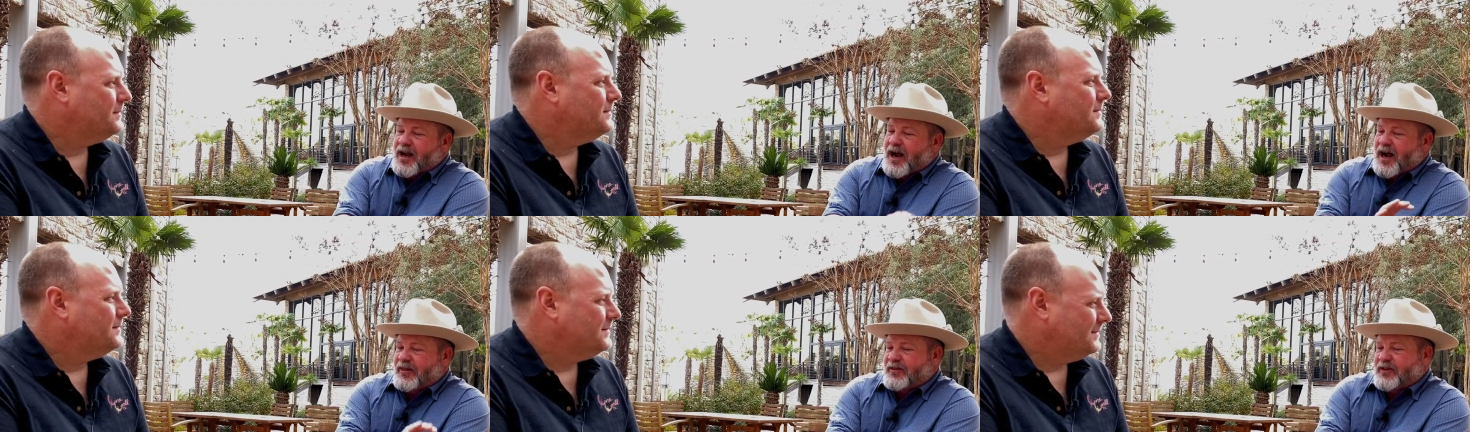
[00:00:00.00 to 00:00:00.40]

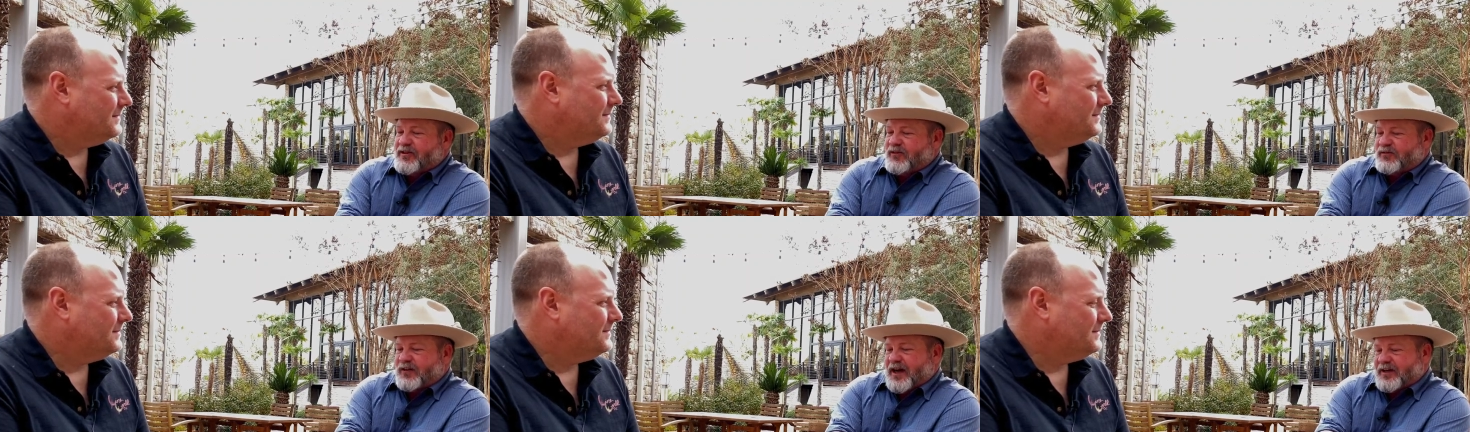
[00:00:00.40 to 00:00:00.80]
Speaker 1: I think
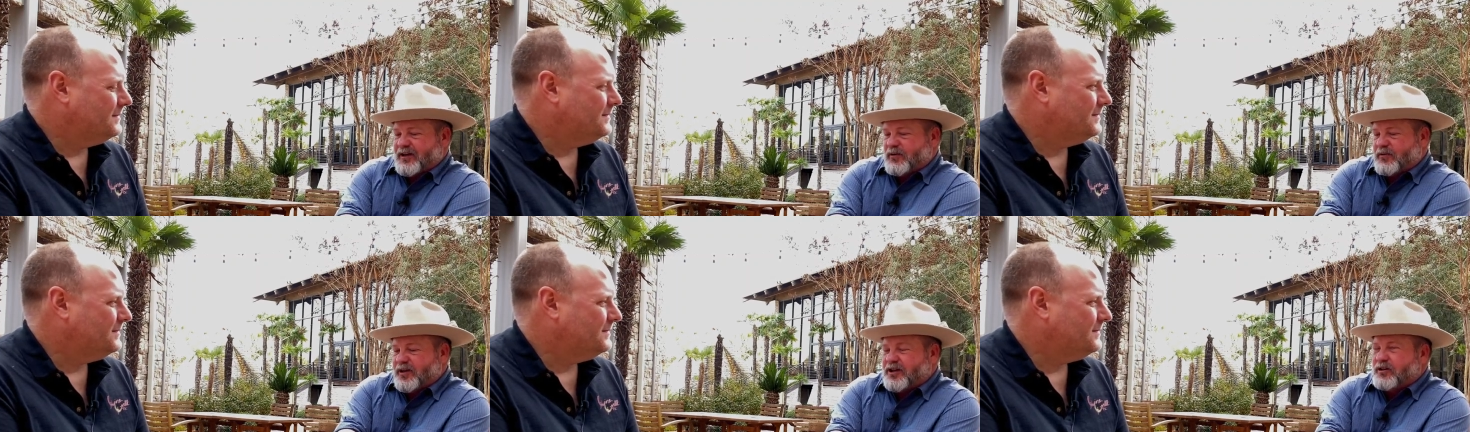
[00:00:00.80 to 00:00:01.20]
the fact
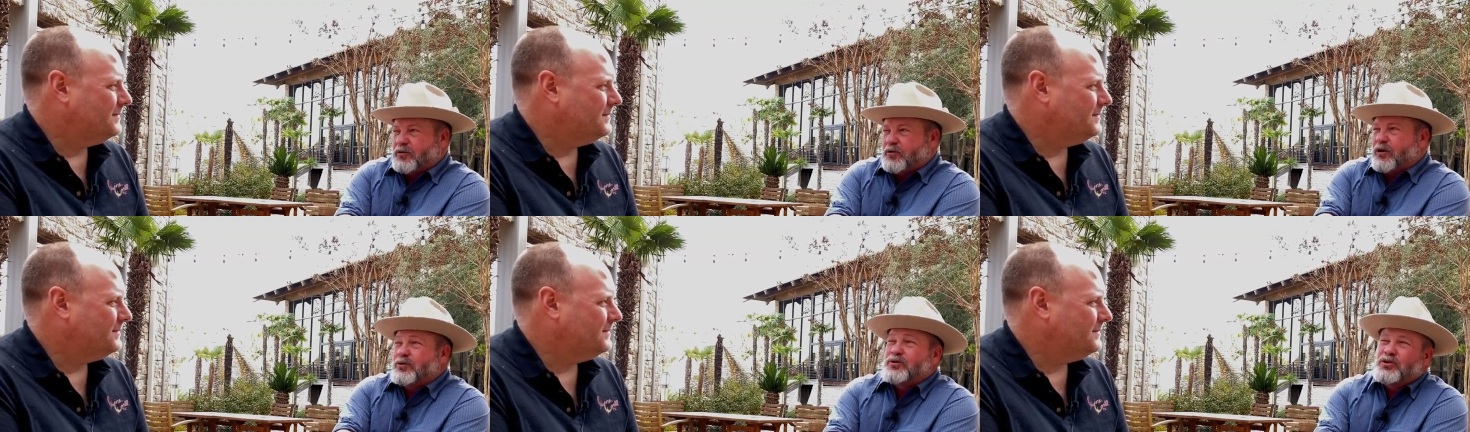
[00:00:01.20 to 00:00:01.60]
that we can
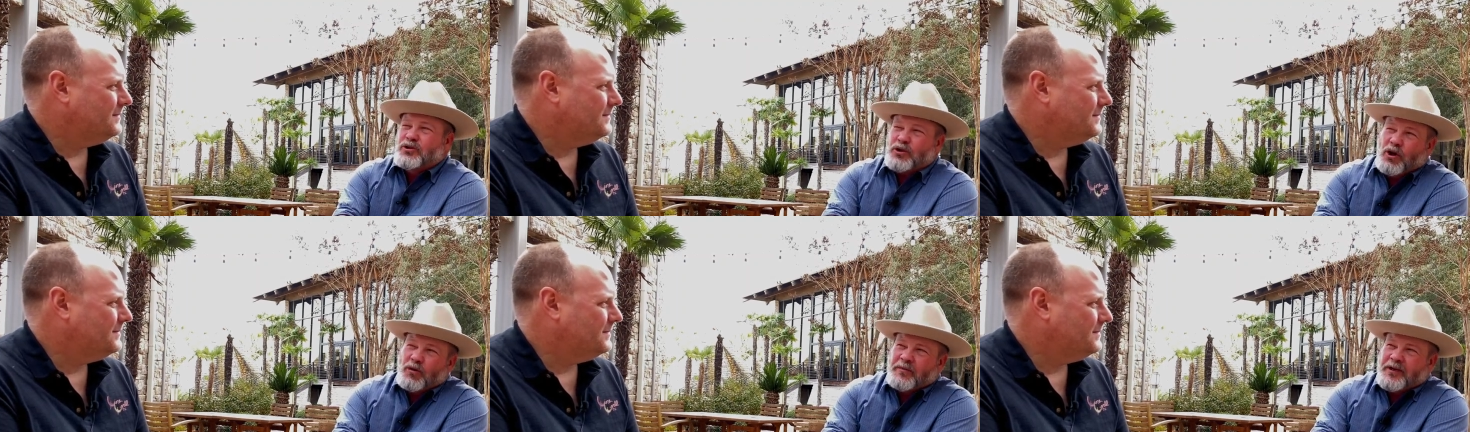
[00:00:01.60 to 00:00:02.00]
grow
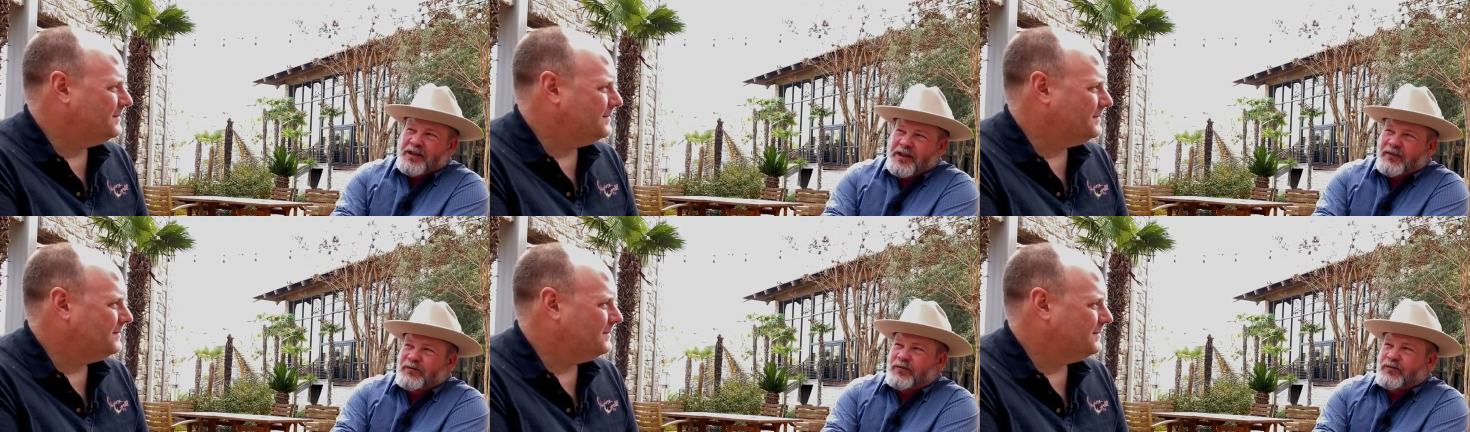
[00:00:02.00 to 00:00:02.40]
so many
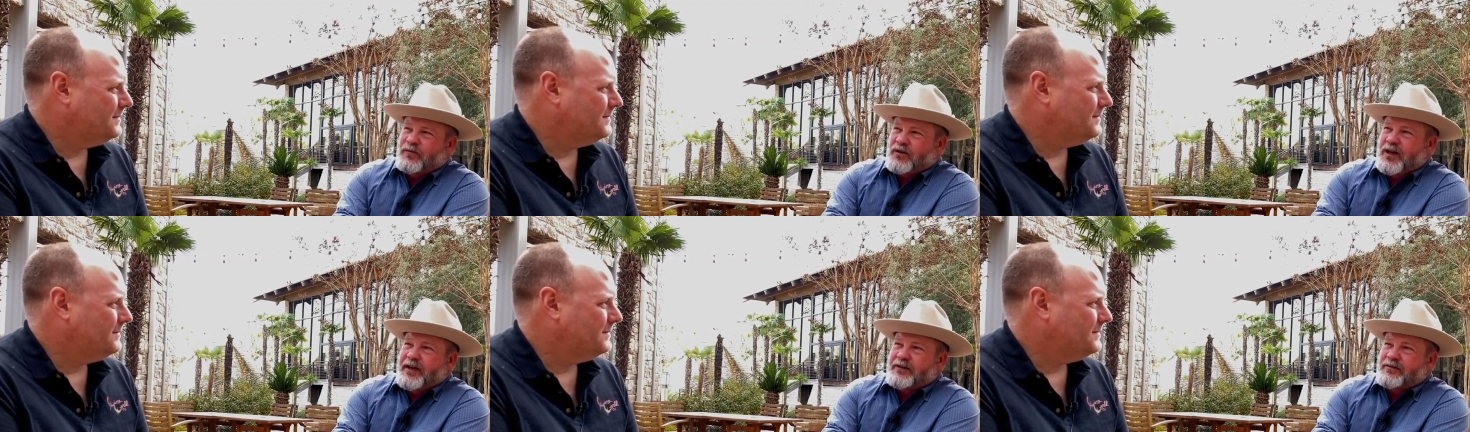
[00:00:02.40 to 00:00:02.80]
different
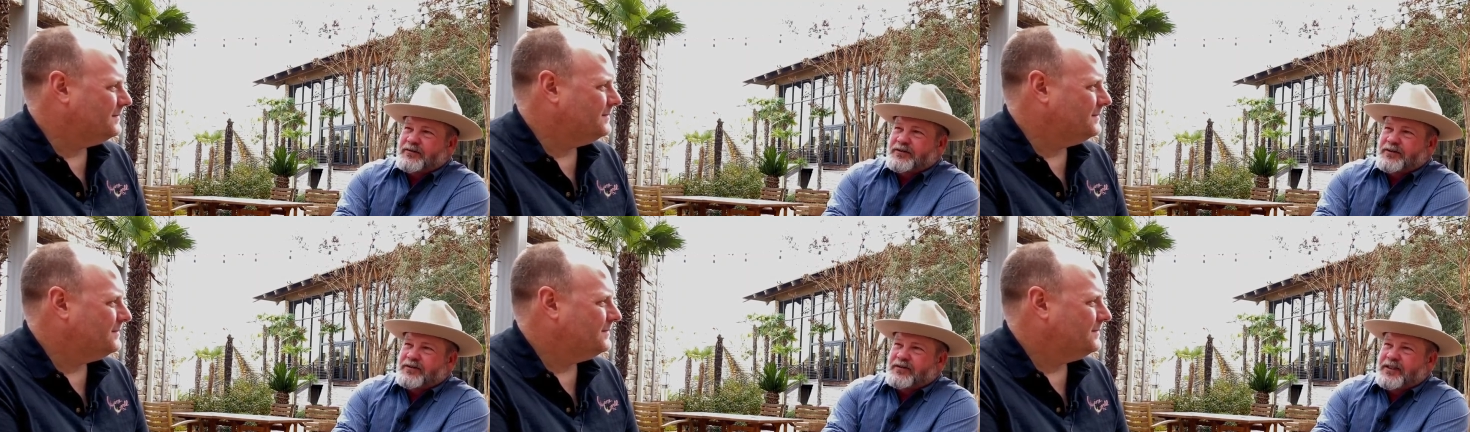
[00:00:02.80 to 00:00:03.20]

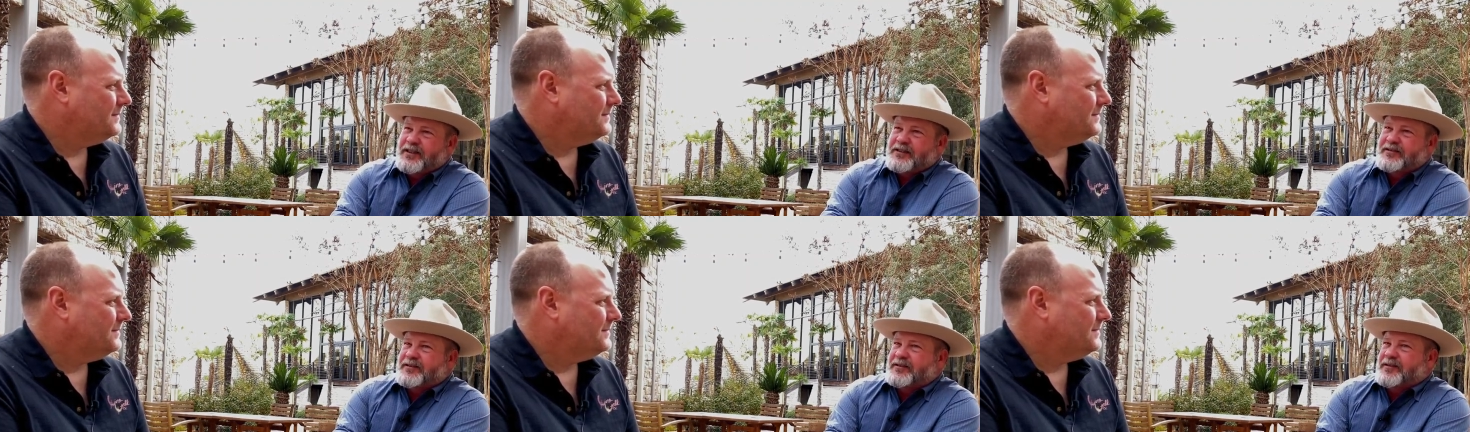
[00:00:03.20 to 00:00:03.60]
varietals
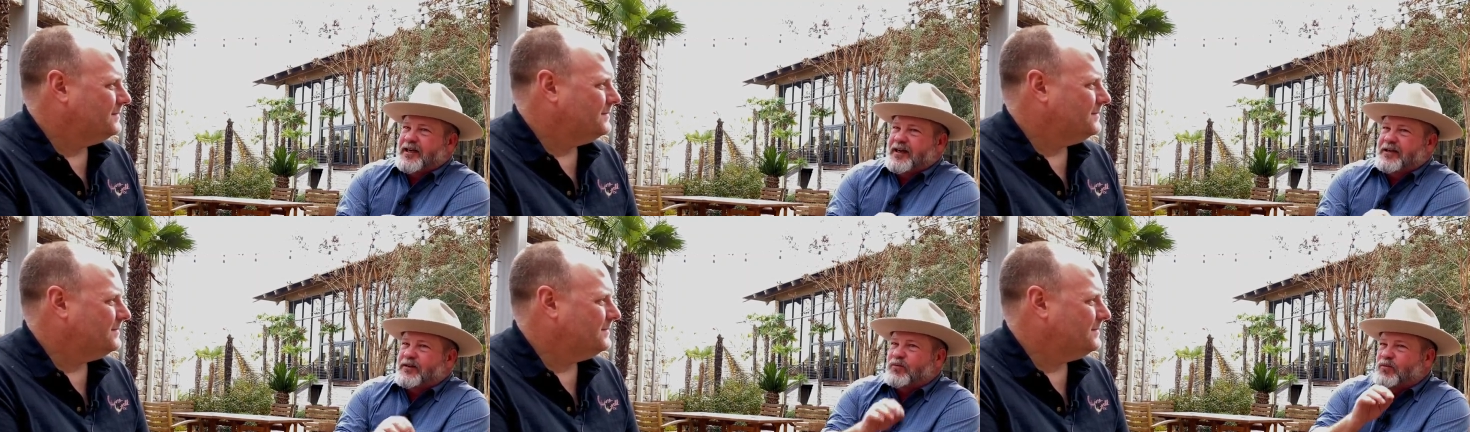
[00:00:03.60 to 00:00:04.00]
is
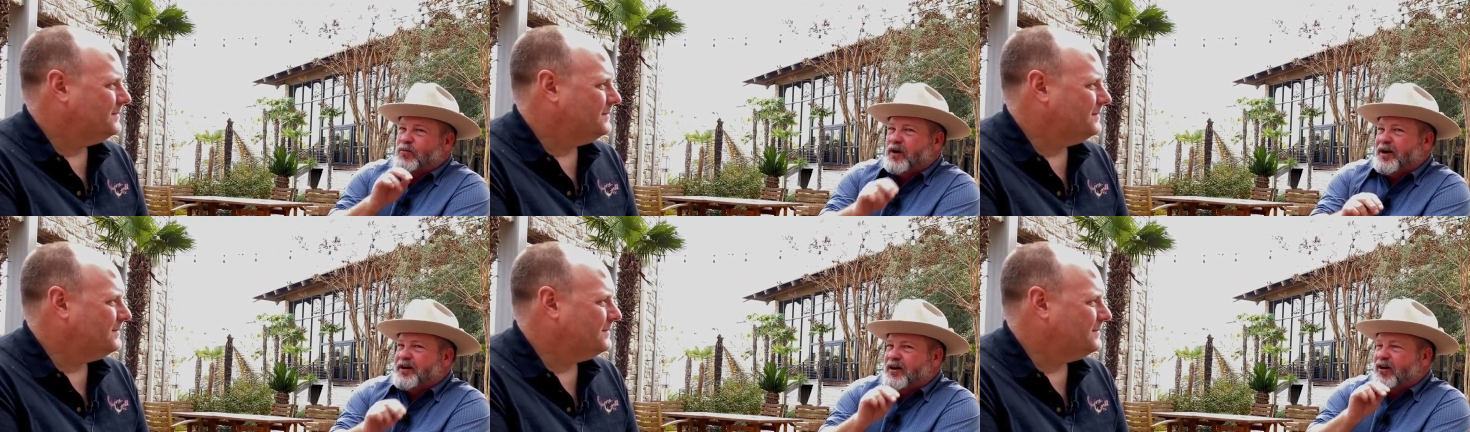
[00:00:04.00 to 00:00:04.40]
kind of what